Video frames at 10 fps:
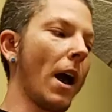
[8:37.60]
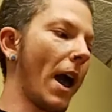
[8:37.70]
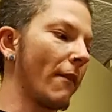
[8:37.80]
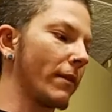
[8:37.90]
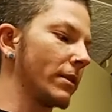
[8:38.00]

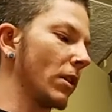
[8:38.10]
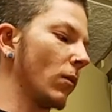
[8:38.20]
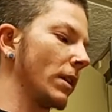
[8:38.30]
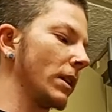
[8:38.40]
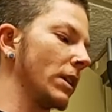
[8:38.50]
every single
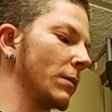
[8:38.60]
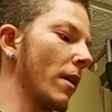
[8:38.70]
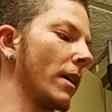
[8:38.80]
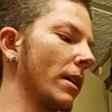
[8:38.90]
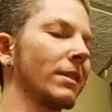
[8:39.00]
one of these
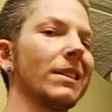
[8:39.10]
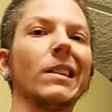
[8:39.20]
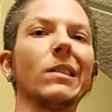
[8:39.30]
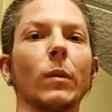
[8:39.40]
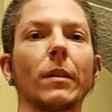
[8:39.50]
products
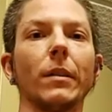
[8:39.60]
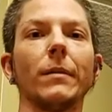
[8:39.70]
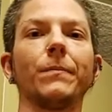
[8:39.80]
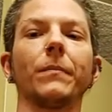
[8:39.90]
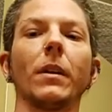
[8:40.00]
is worth it.
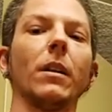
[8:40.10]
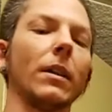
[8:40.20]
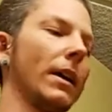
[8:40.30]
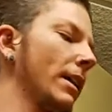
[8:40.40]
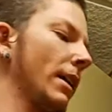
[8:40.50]

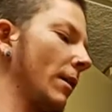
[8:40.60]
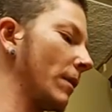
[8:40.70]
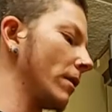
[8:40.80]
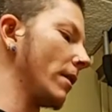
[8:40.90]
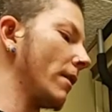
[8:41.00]
Like, King
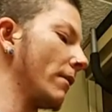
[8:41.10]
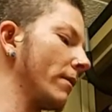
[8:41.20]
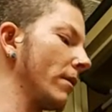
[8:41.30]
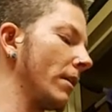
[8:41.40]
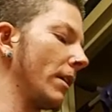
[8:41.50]
Butta Love
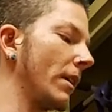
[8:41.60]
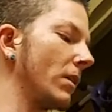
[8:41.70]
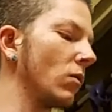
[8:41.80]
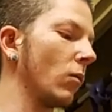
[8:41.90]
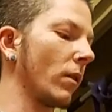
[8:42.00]

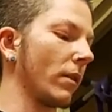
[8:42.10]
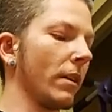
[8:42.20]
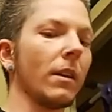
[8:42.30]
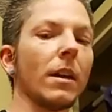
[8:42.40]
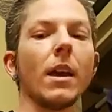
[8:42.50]
is worth
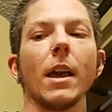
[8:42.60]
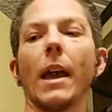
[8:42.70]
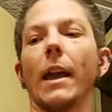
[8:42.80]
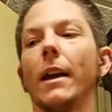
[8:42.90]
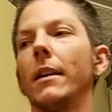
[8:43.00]
it.
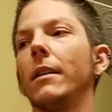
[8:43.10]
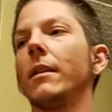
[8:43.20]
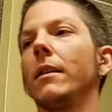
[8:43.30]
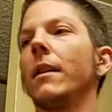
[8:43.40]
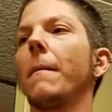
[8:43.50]
And
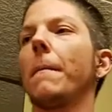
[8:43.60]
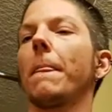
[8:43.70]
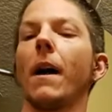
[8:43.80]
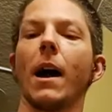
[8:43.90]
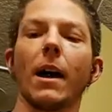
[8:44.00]

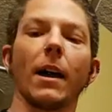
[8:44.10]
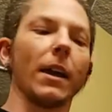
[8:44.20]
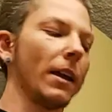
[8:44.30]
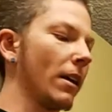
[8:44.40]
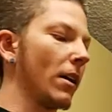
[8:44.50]

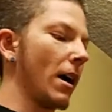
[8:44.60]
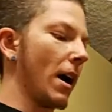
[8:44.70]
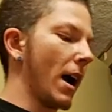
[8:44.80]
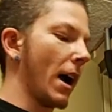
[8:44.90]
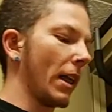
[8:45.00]
I
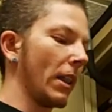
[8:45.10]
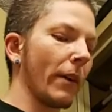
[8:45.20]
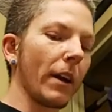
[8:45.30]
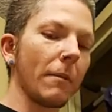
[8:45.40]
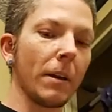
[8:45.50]
highly
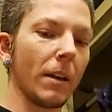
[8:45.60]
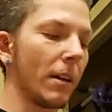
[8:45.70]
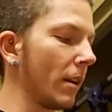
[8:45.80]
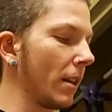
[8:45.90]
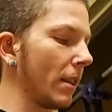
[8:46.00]

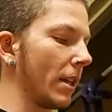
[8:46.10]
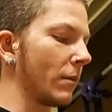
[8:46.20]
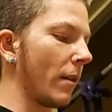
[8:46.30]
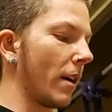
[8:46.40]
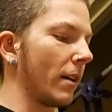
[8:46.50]
recommend these
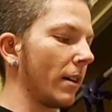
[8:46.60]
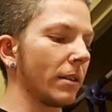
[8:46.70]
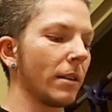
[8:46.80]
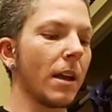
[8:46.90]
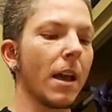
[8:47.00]

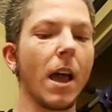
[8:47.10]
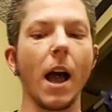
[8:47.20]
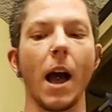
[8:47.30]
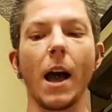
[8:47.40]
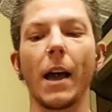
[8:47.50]
products.
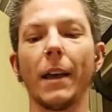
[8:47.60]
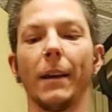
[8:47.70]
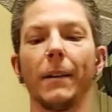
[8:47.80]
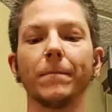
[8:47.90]
I